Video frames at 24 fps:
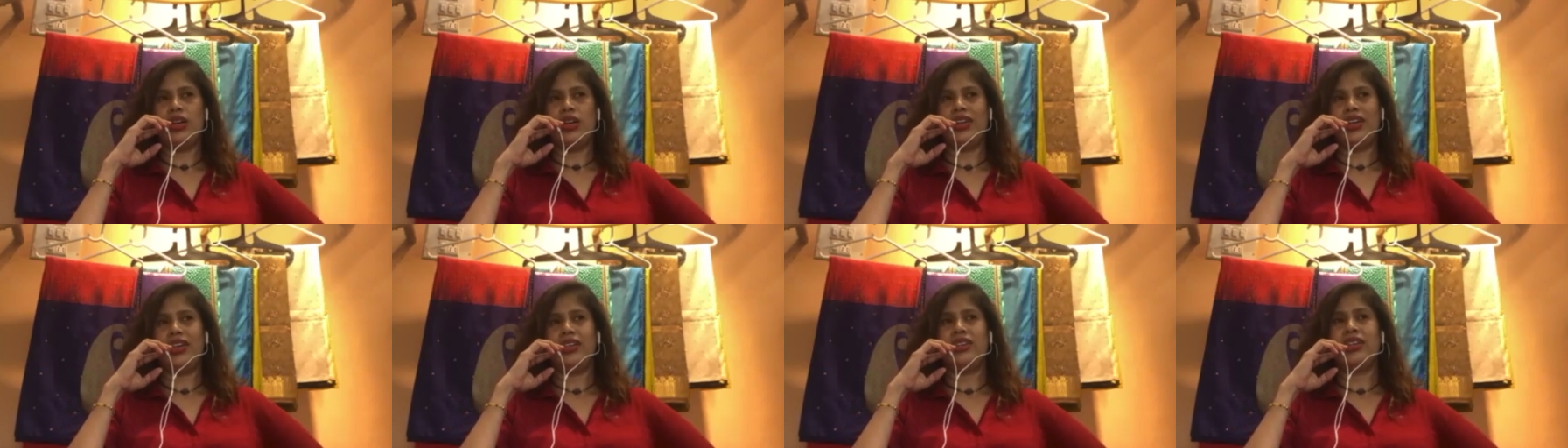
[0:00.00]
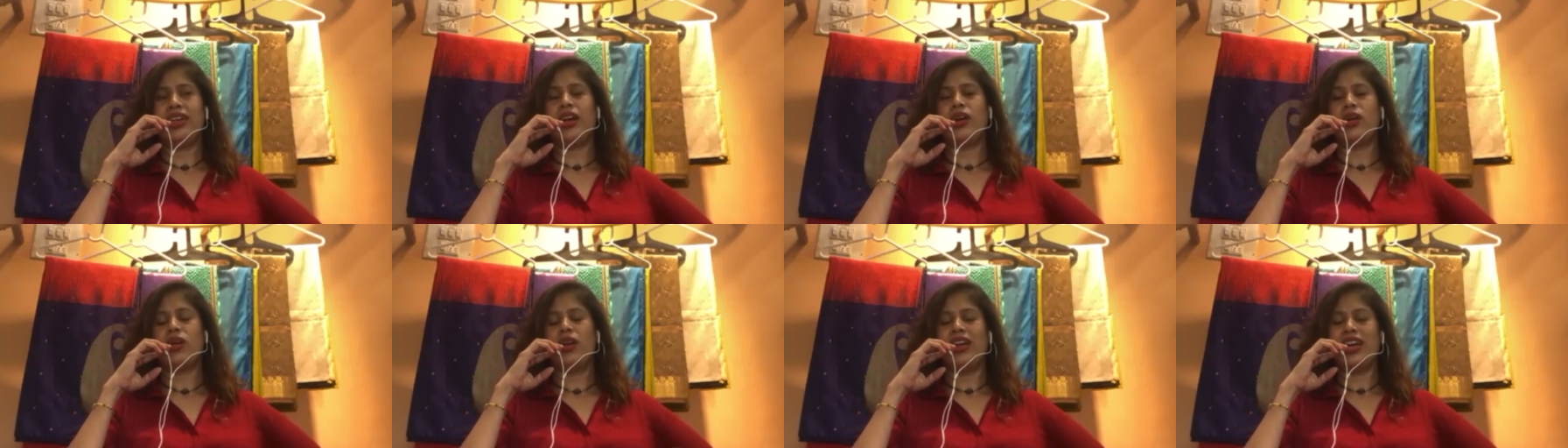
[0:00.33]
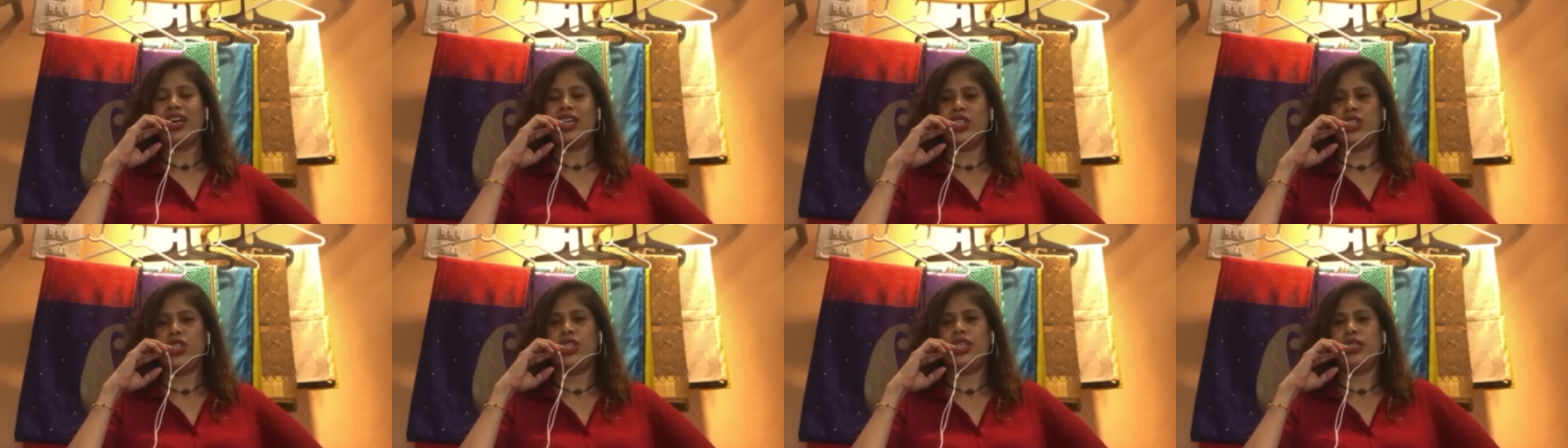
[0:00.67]
they are called
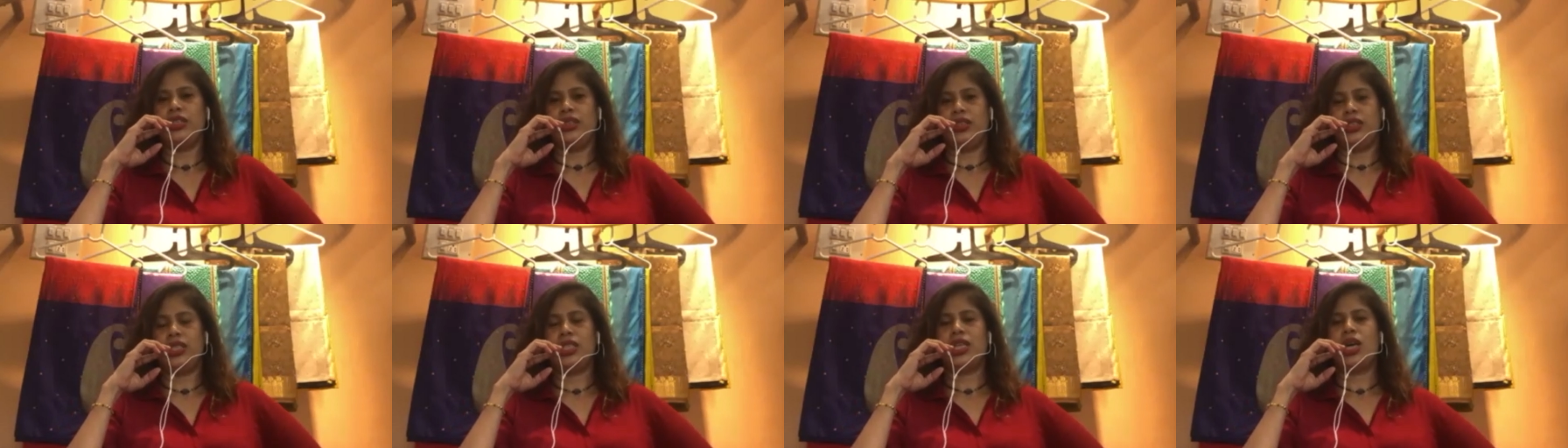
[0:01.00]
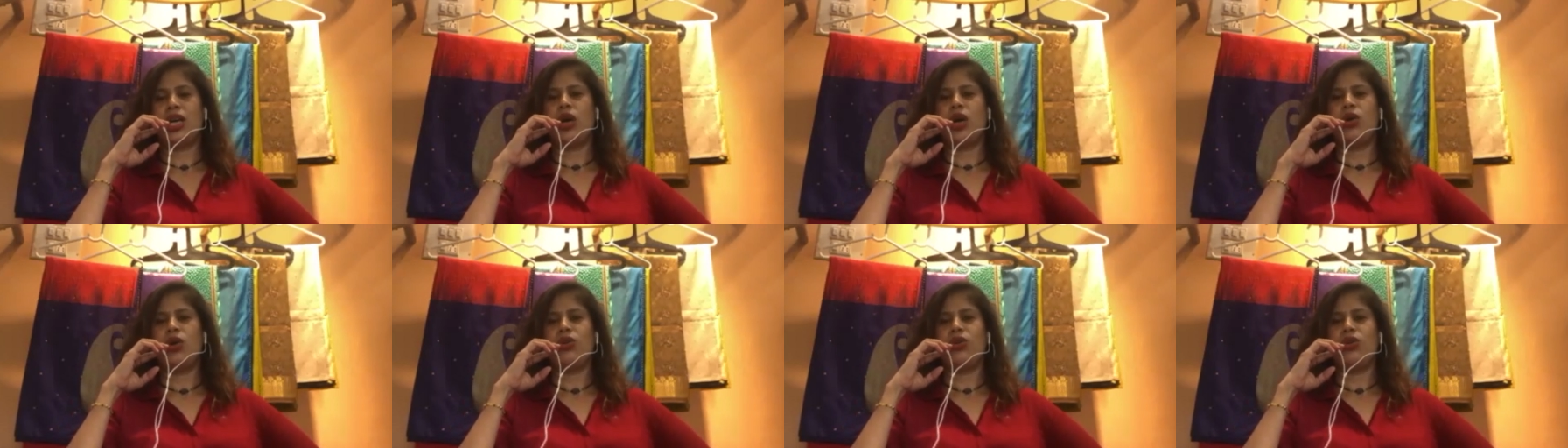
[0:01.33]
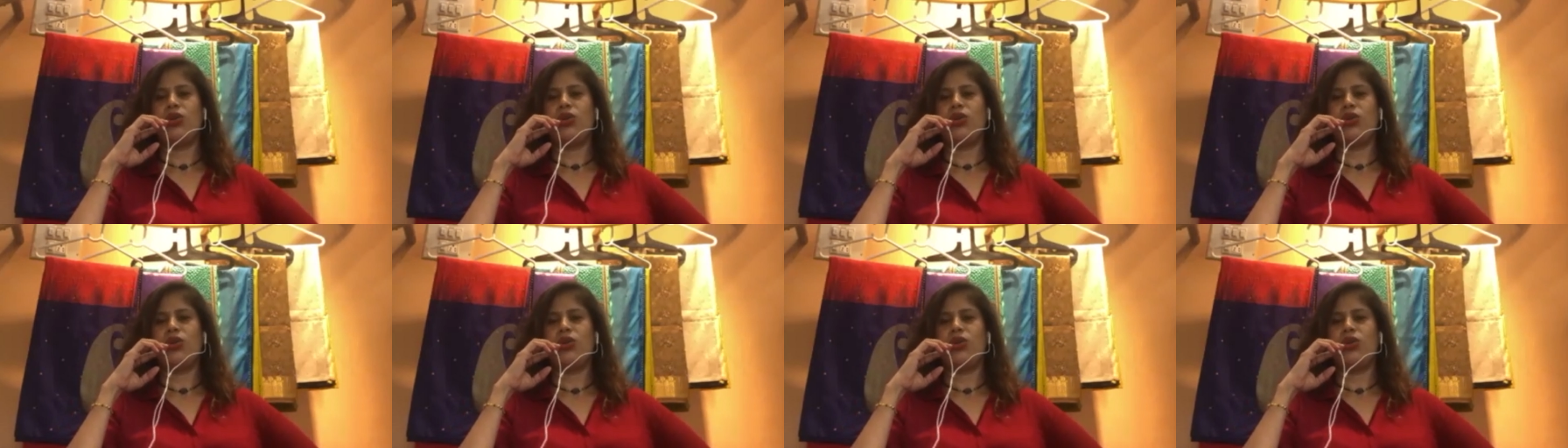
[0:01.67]
engineers, sound
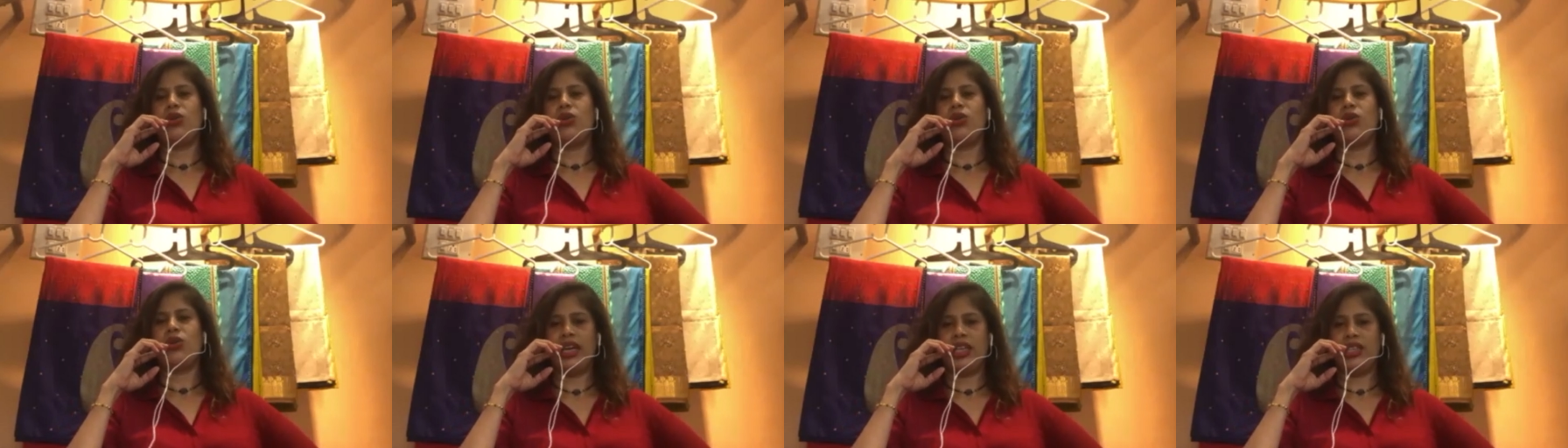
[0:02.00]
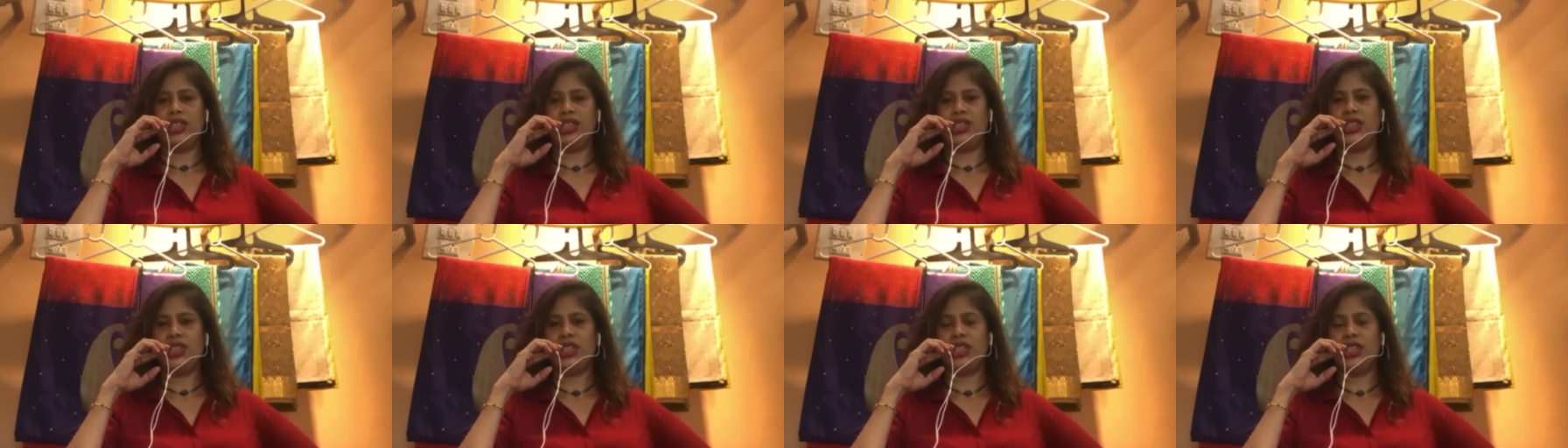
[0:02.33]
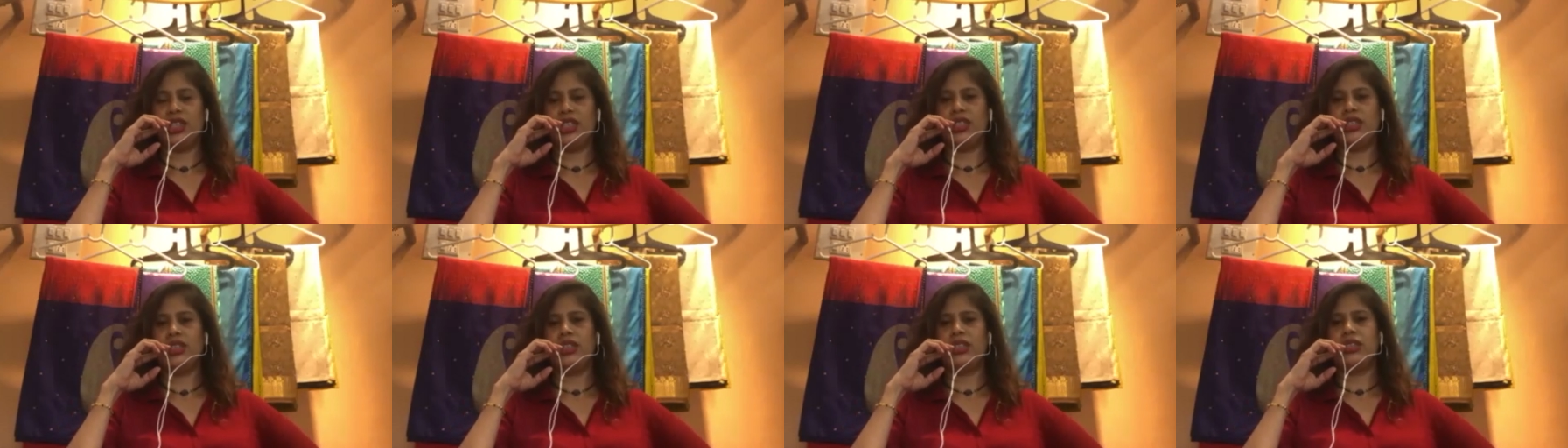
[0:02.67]
engineer, light
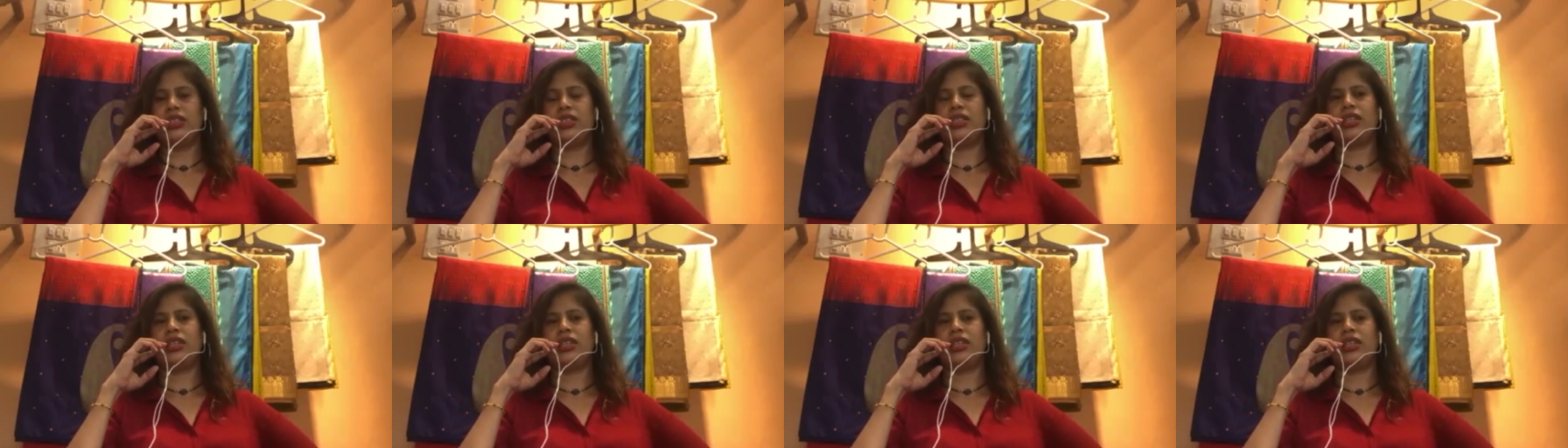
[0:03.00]
engineers,